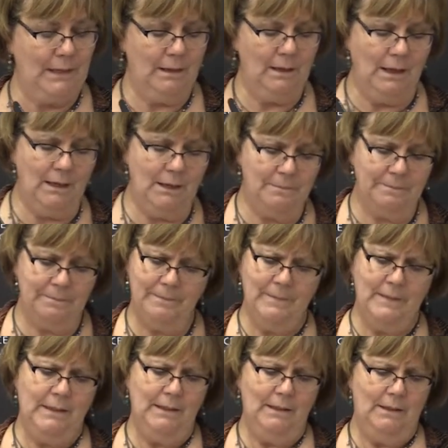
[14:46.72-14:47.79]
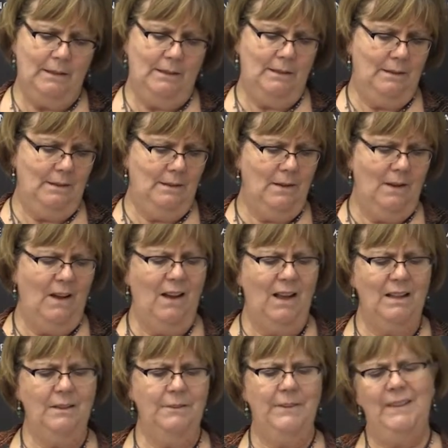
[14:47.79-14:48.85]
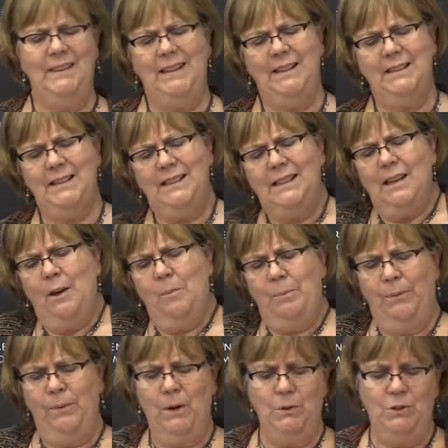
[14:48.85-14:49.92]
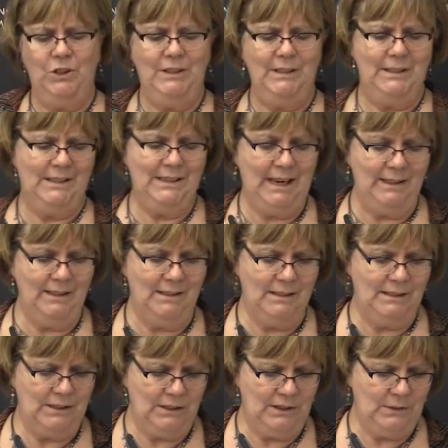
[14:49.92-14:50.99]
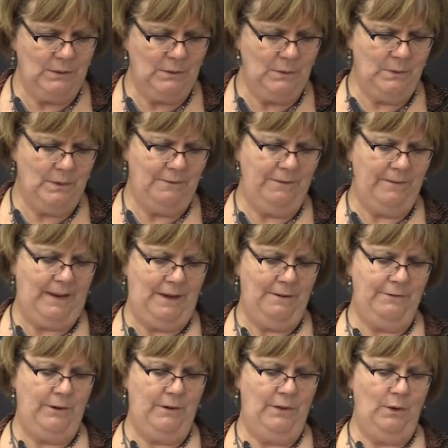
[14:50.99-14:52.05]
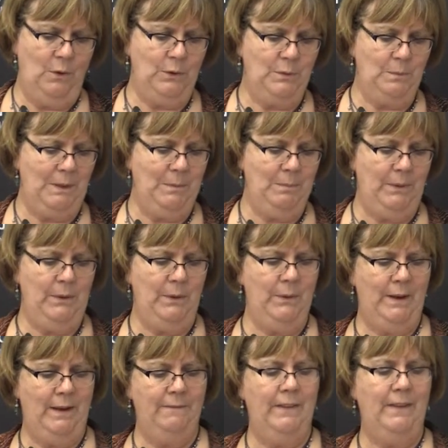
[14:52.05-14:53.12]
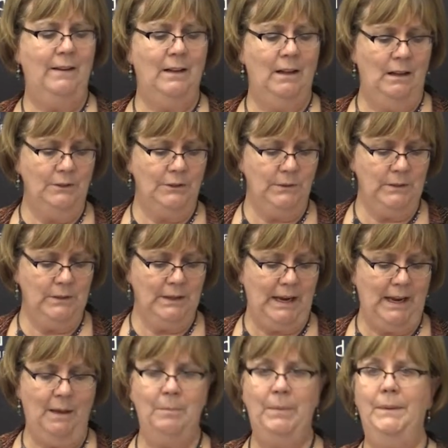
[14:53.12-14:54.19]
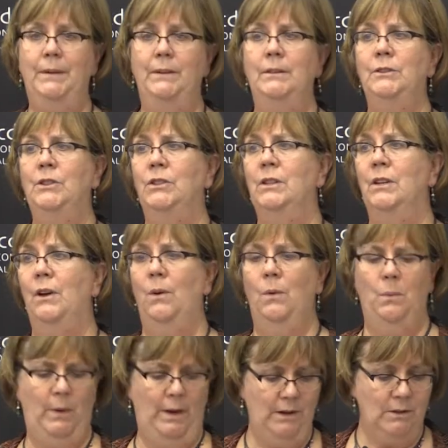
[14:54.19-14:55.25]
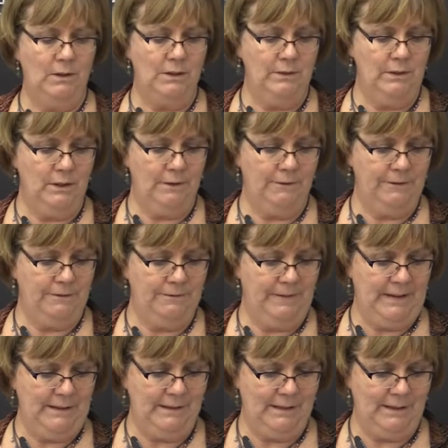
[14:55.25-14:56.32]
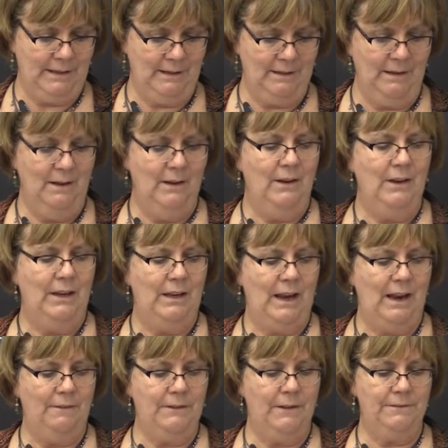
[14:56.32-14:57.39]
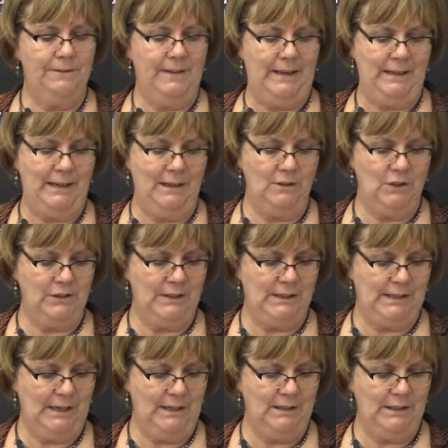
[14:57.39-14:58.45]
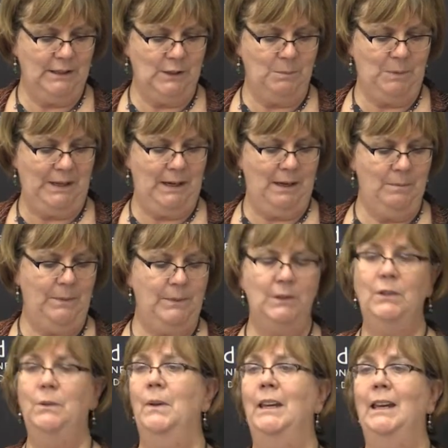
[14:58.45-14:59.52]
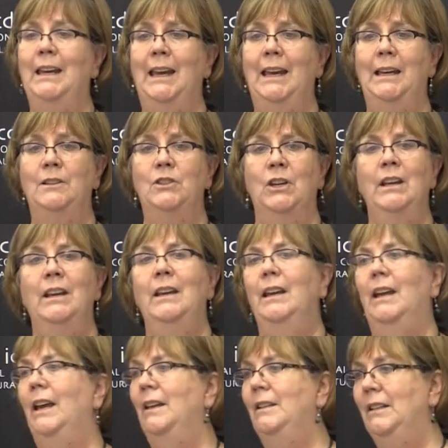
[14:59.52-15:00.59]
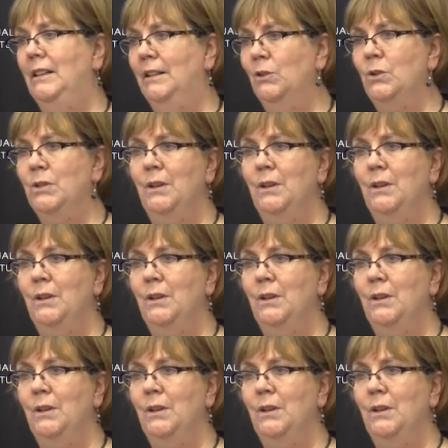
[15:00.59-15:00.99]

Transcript: Um, all of these approaches tend to favor those people who have the cultural capital to know where to look for funding and have the financial standing to be able to engage in years